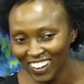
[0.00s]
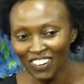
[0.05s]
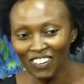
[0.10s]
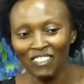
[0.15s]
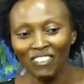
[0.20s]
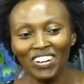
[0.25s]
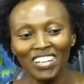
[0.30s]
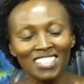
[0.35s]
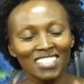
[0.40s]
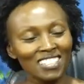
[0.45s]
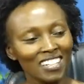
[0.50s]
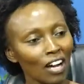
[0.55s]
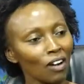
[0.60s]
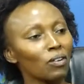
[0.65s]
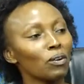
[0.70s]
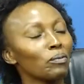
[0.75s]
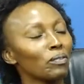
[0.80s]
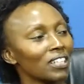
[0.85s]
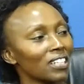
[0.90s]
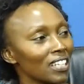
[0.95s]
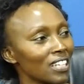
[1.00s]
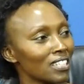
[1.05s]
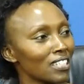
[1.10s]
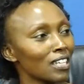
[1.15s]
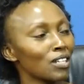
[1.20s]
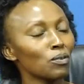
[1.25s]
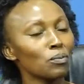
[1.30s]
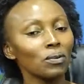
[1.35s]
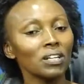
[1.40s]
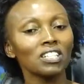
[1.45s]
we struggle with this,
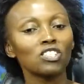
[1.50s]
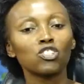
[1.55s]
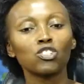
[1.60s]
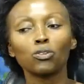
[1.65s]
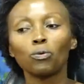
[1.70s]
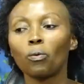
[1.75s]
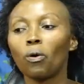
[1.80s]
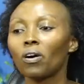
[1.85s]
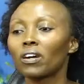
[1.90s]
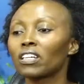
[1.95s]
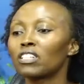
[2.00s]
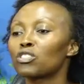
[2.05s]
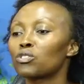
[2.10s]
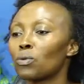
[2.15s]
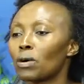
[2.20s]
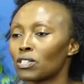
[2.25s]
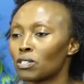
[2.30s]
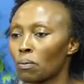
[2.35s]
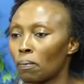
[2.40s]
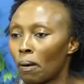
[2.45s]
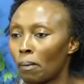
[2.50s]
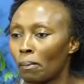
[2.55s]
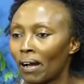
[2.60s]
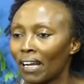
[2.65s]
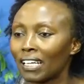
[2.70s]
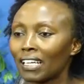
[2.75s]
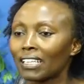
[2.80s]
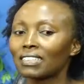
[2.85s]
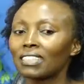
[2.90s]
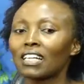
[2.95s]
in which you walk into a
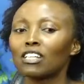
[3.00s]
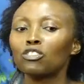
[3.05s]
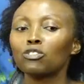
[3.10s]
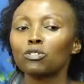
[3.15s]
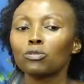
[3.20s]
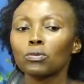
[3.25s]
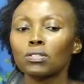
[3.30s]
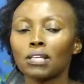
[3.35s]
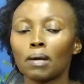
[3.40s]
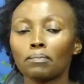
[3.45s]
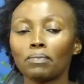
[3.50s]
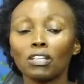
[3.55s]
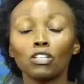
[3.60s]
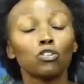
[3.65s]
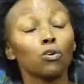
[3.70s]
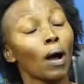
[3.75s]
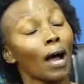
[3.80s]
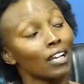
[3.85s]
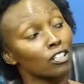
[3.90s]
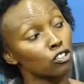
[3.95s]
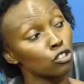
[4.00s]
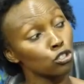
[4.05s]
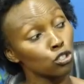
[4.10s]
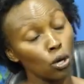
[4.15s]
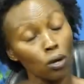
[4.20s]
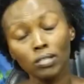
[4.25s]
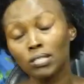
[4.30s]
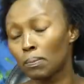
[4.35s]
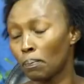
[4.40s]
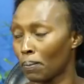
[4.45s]
supermarket and you saw something you had
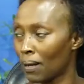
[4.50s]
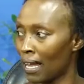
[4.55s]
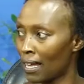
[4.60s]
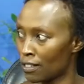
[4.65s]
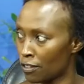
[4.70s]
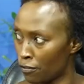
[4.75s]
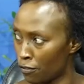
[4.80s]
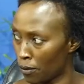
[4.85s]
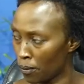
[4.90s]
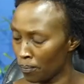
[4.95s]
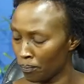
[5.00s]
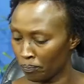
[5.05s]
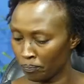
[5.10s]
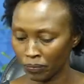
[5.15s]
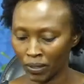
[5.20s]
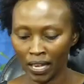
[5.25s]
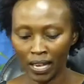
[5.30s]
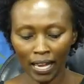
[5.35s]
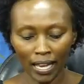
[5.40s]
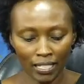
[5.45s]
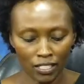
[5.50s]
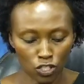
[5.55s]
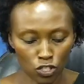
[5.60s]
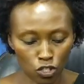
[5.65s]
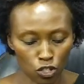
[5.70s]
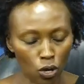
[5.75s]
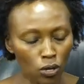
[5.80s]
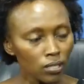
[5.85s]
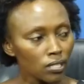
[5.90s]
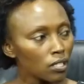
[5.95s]
not planned for. It's
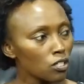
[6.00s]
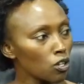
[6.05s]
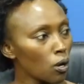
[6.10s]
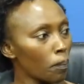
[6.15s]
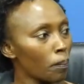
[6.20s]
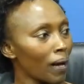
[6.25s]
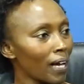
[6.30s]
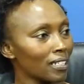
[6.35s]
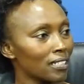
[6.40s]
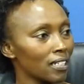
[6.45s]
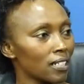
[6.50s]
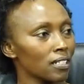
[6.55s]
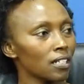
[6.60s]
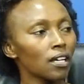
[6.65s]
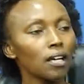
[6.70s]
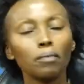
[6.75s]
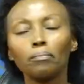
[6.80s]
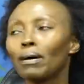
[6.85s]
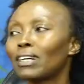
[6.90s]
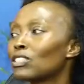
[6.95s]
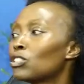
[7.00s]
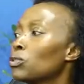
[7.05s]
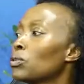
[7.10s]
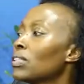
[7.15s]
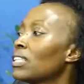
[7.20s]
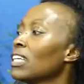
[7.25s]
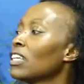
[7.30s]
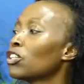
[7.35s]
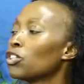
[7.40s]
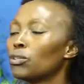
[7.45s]
not in your budget, but you
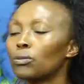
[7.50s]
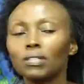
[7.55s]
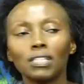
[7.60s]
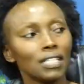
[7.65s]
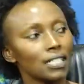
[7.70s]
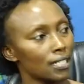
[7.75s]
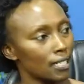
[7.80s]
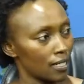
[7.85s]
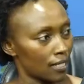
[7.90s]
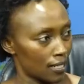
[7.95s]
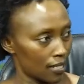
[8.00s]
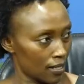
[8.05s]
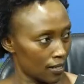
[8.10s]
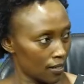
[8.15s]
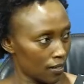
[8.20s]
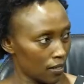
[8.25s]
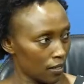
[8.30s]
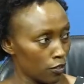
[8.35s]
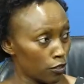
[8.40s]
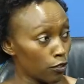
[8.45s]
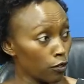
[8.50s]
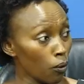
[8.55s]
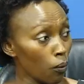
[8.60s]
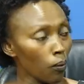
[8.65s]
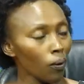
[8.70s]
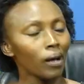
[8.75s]
think you need it, you know.